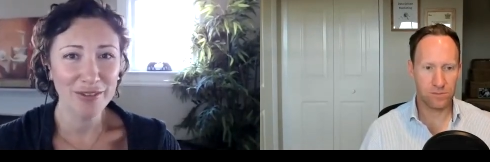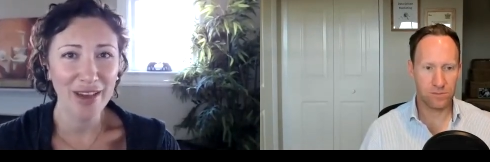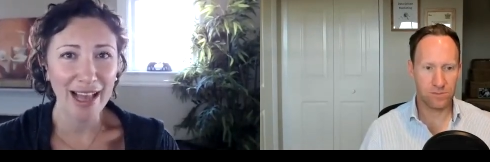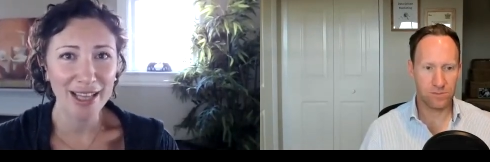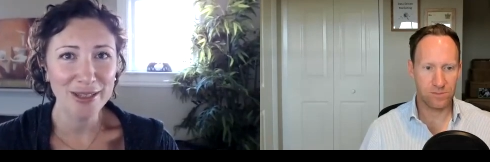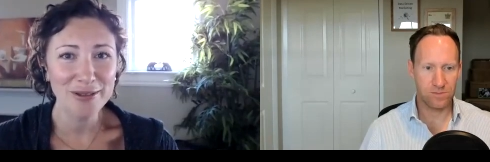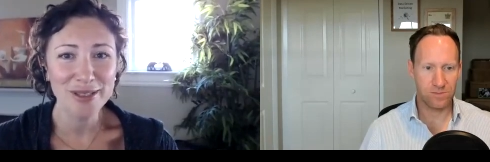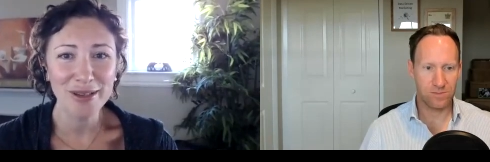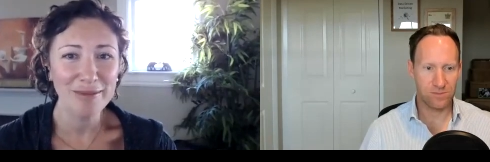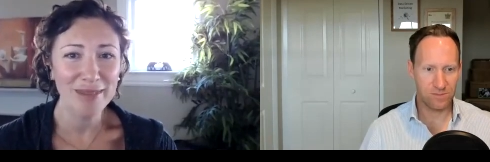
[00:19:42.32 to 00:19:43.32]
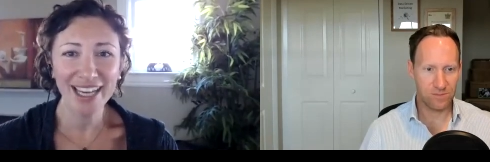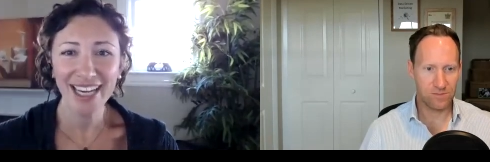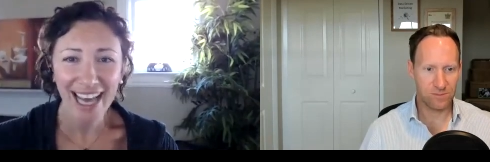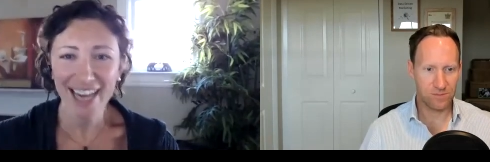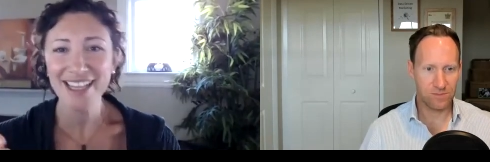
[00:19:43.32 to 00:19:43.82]
Speaker 1: values, so I'm like
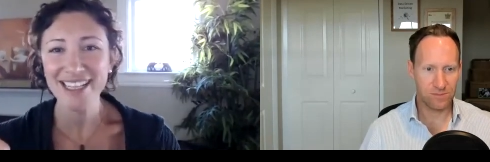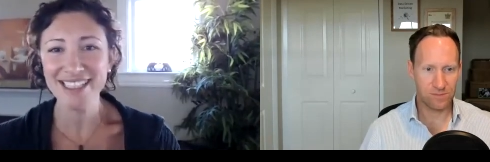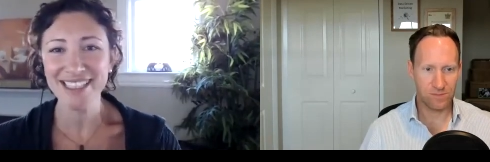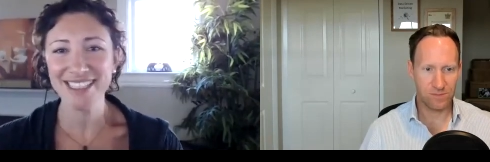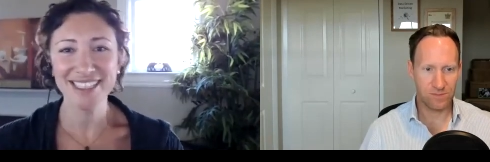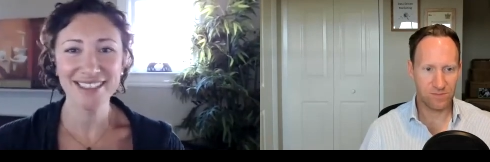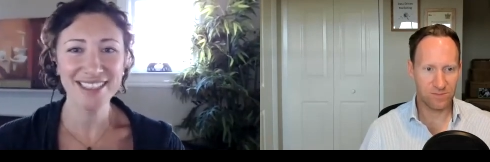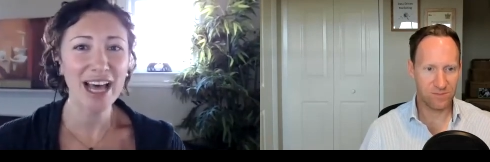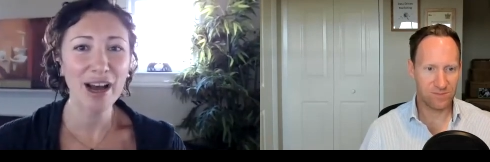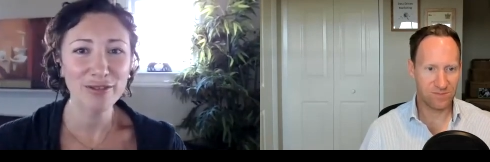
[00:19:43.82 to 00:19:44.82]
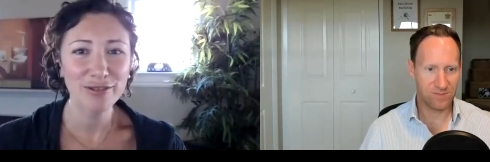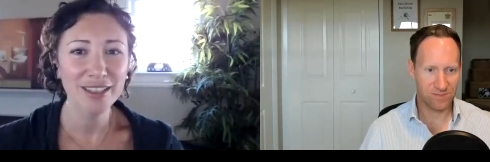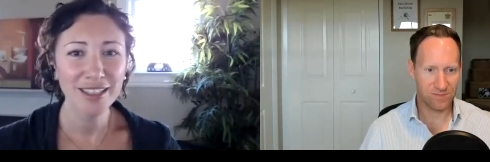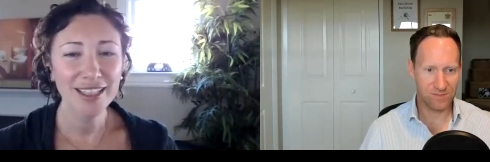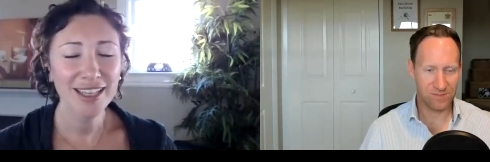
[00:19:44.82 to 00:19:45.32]
none of this stuff.
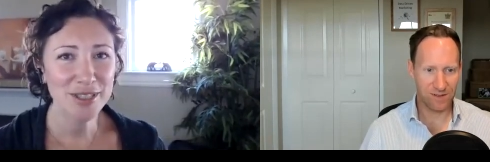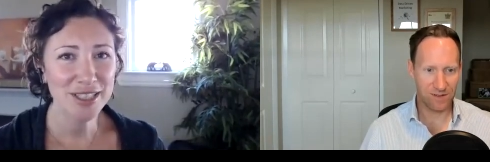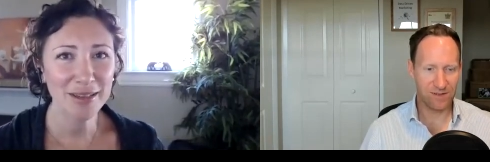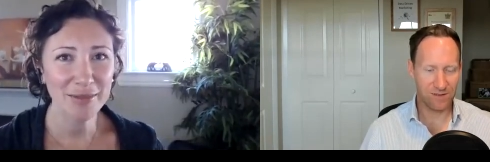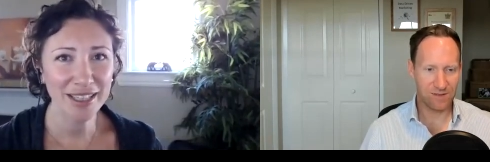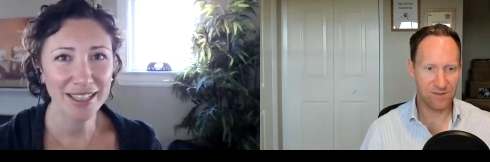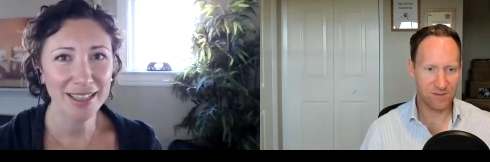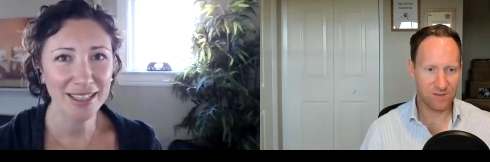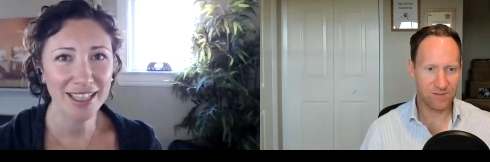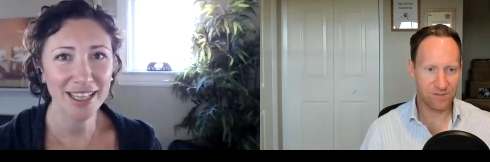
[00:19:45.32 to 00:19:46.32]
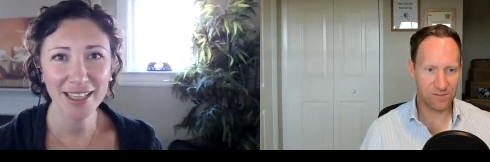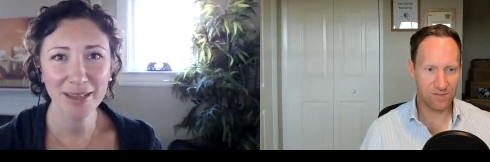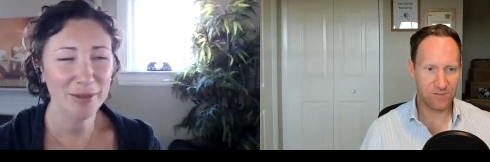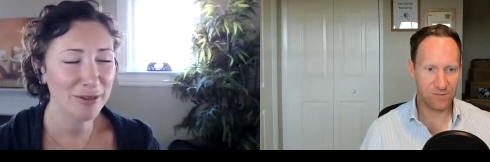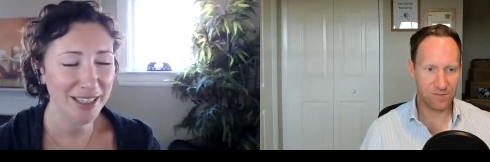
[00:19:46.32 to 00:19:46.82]
Just give me get, get
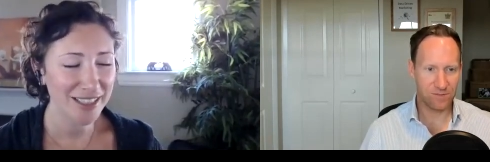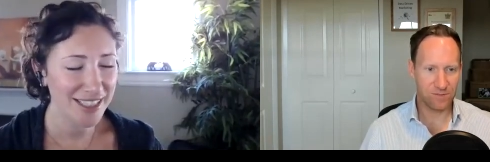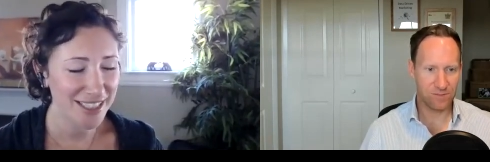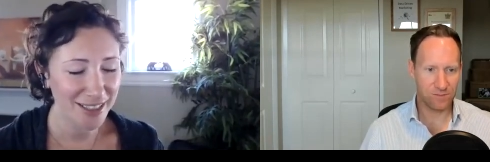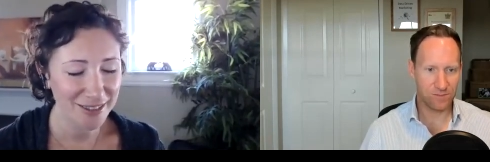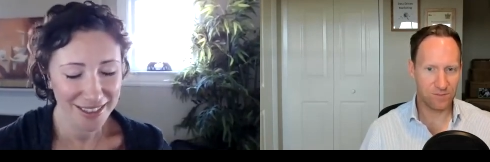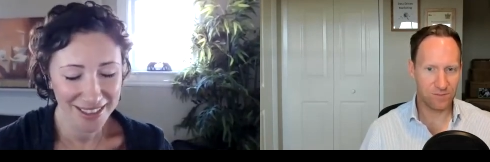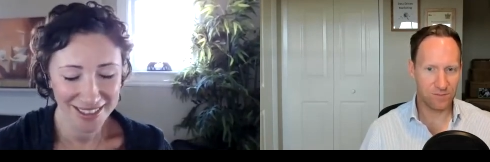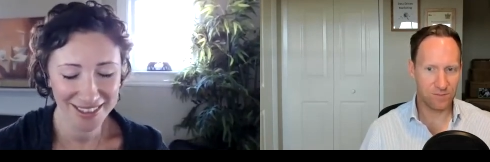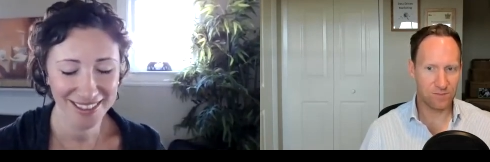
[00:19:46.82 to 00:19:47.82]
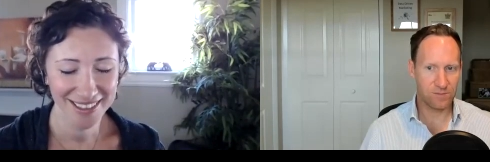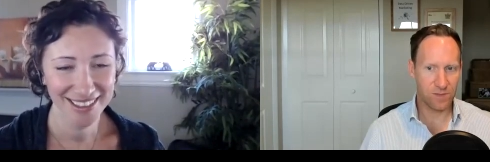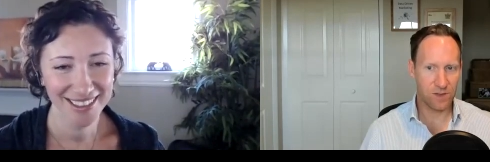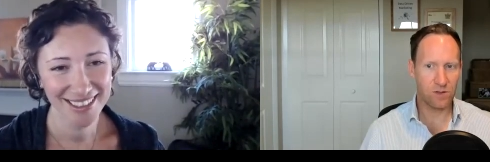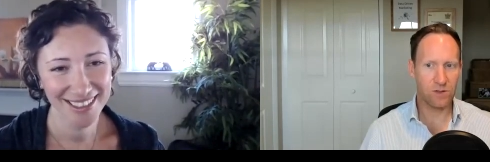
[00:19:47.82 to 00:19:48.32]
give me what I need to know.
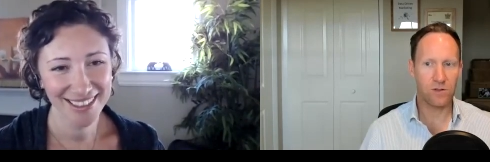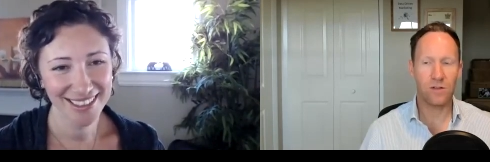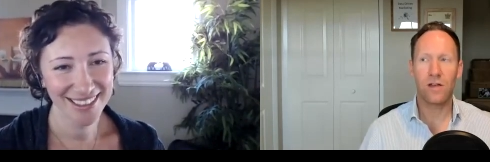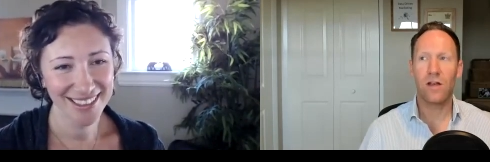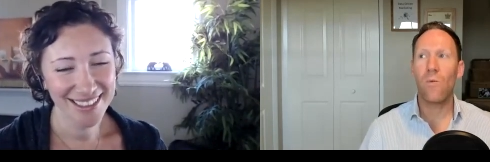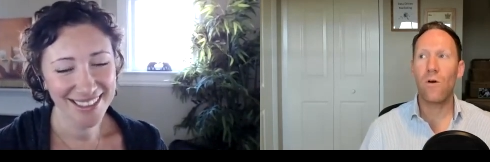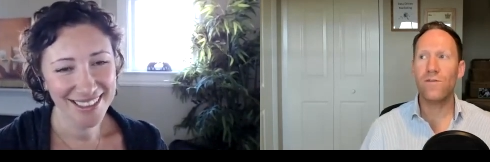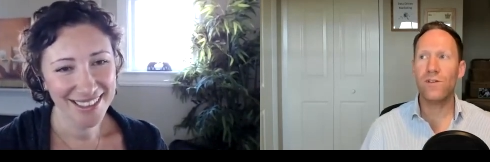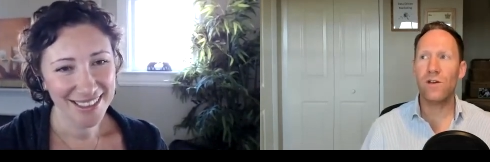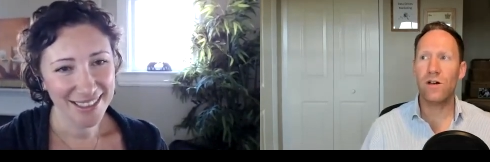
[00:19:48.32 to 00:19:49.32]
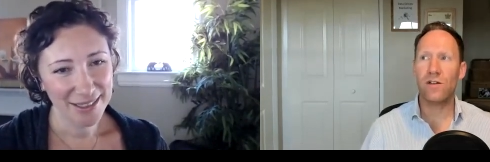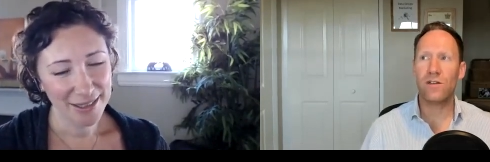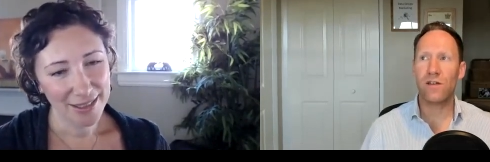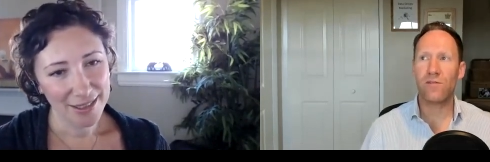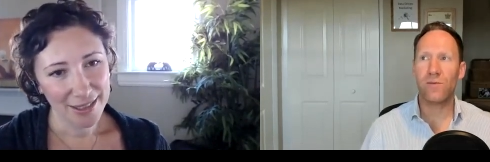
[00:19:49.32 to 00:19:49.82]
Speaker 2: Cool. And what have you
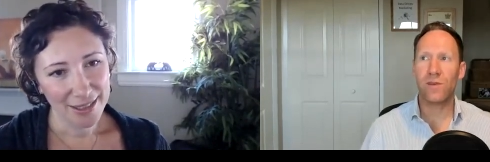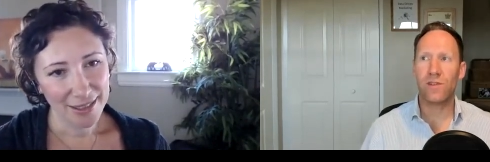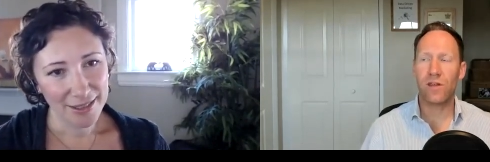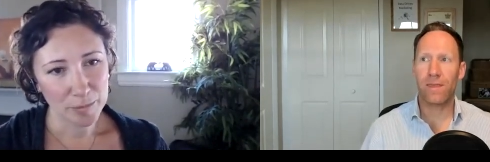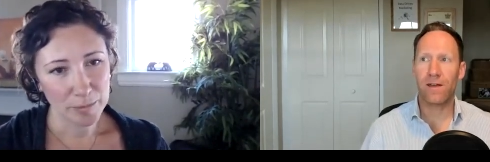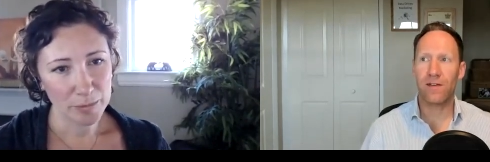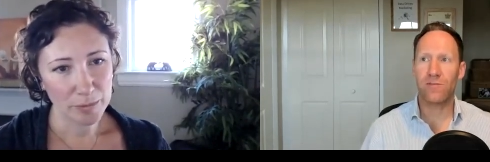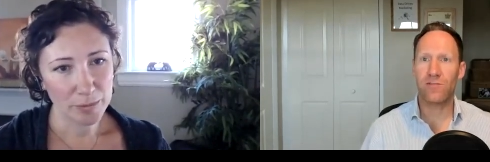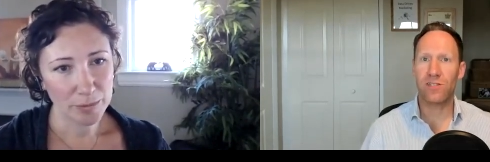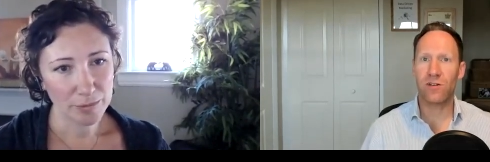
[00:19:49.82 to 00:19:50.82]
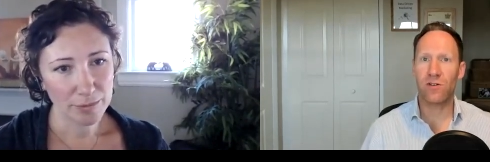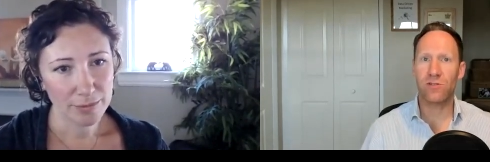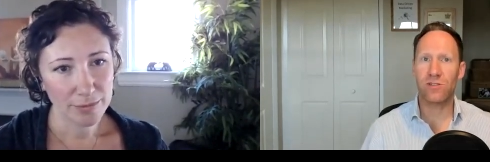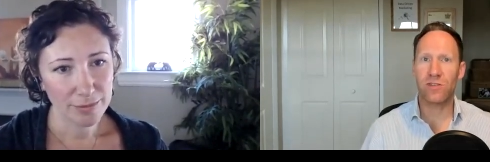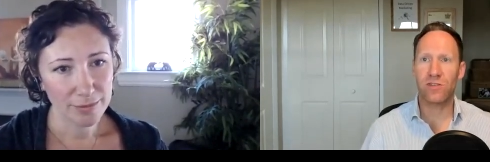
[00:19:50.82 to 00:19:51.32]
heard like with the kind of
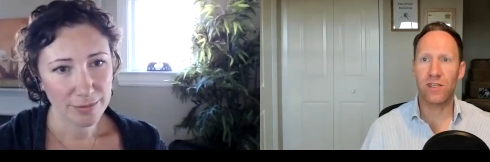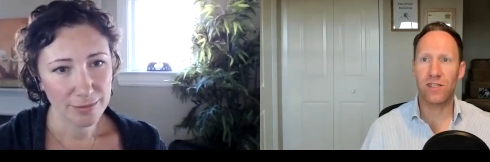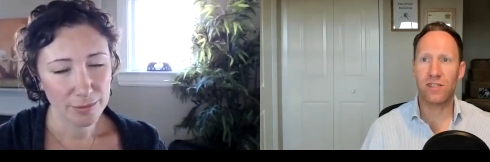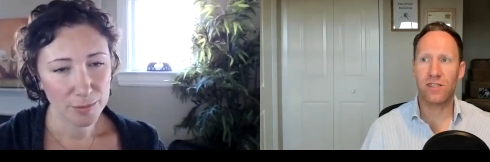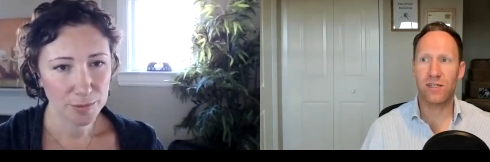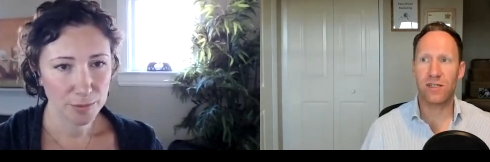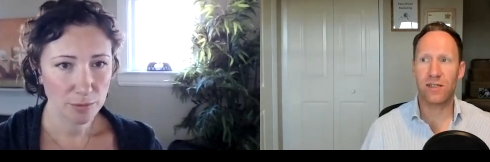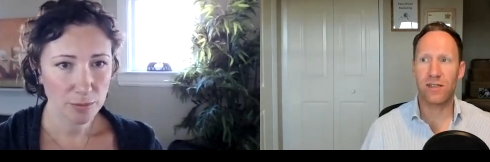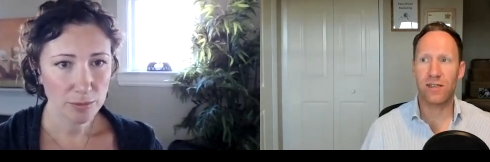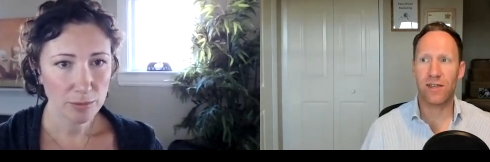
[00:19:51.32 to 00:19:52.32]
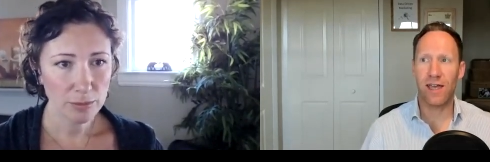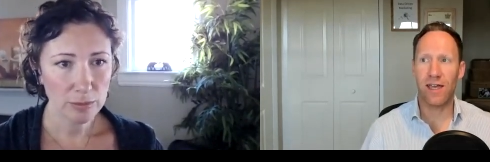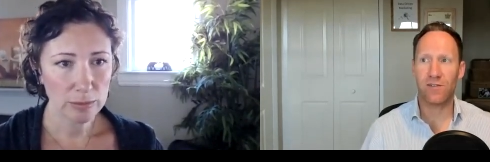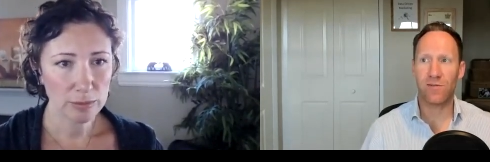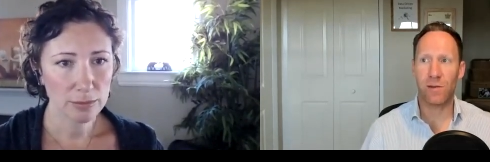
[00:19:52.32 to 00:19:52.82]
results that this
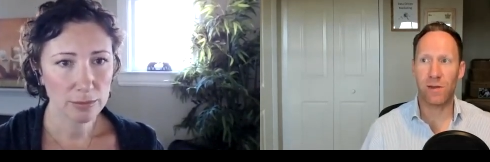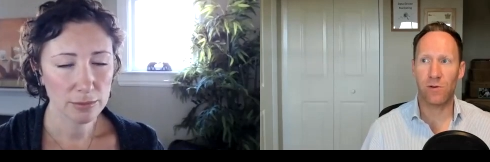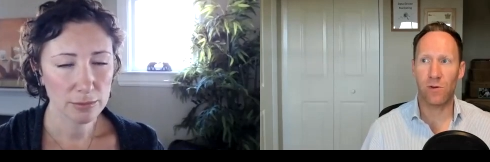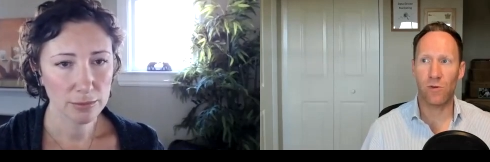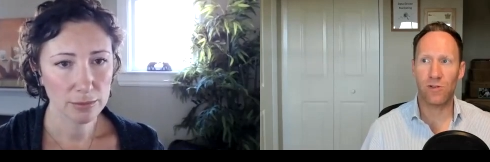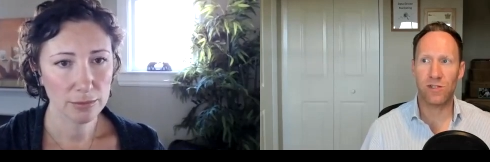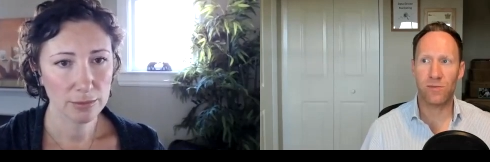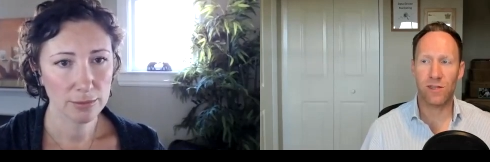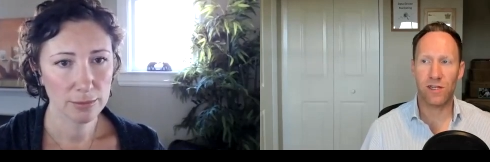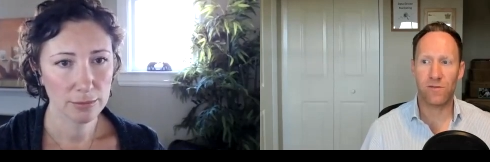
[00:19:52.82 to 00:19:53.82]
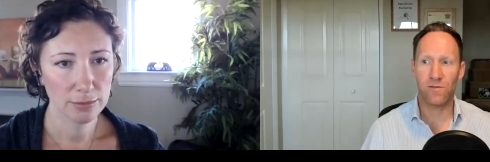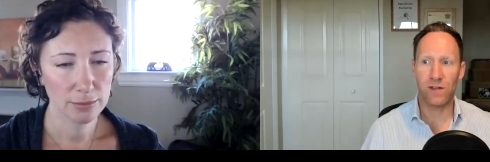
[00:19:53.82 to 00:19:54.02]
gets for people, or what's some of the kind of